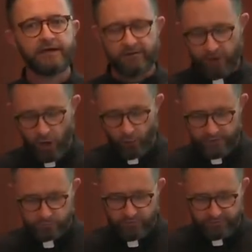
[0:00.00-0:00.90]
of
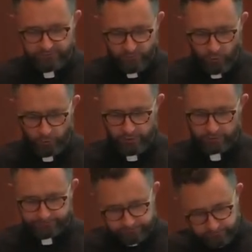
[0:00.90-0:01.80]
always moving forward,
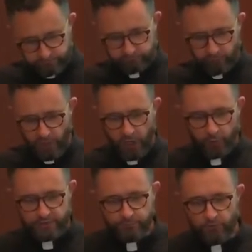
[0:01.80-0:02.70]

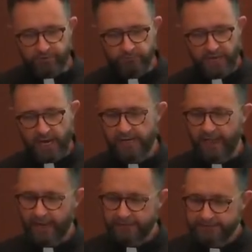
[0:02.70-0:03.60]
always moving beyond that.